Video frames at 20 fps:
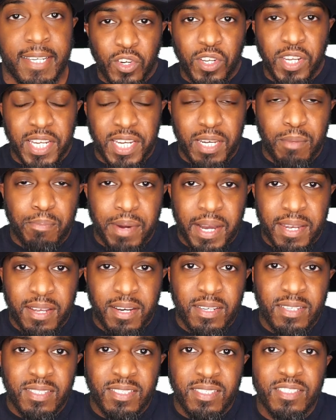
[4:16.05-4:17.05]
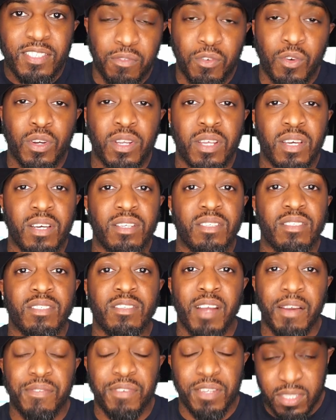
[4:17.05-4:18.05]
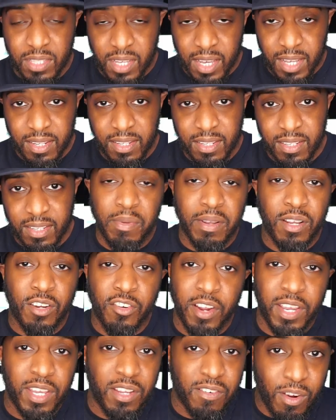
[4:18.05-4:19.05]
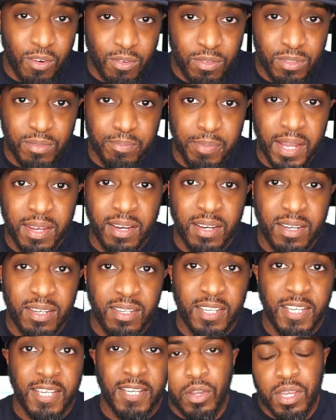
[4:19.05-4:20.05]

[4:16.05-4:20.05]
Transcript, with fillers: You're gonna need a banner. If you're good at graphic design, can create your own banner.